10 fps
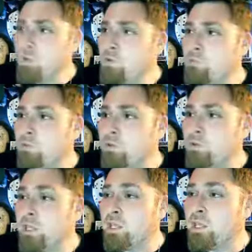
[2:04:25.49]

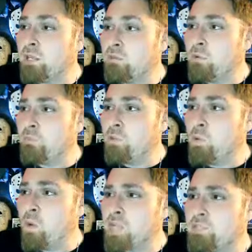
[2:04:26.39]
Review
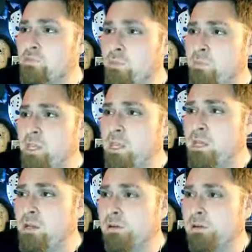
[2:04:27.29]
wise for me,